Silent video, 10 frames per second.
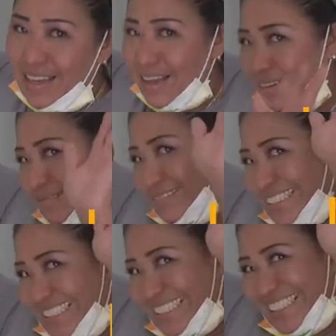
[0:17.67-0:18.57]
She had a
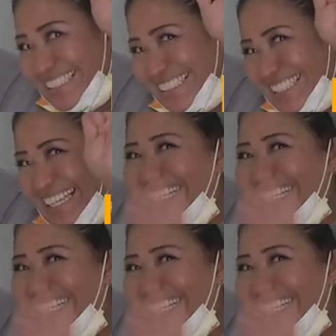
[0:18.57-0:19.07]
birthday that day.